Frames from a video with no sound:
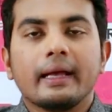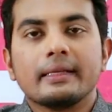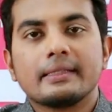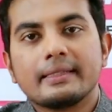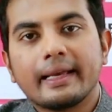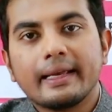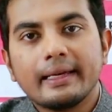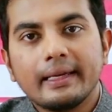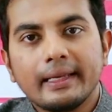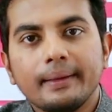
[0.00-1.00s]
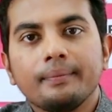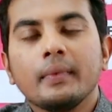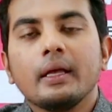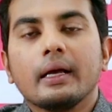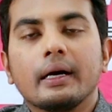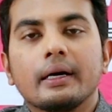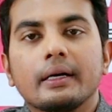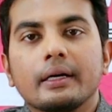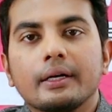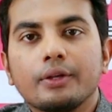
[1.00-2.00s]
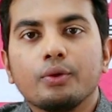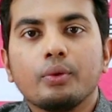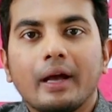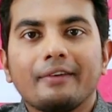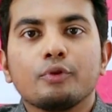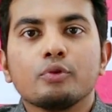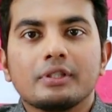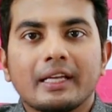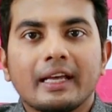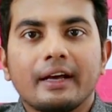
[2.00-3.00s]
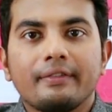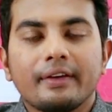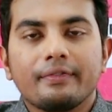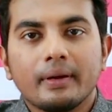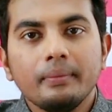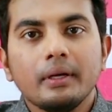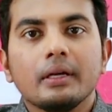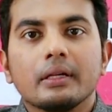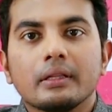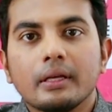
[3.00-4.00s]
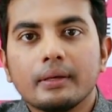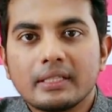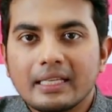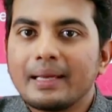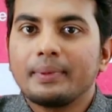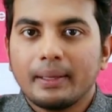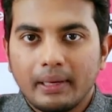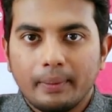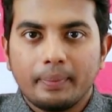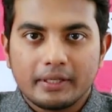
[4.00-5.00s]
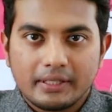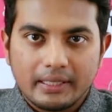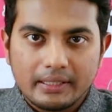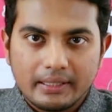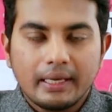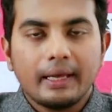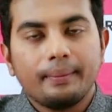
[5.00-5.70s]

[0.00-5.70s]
Secondly, you have to stay away from the susceptible persons.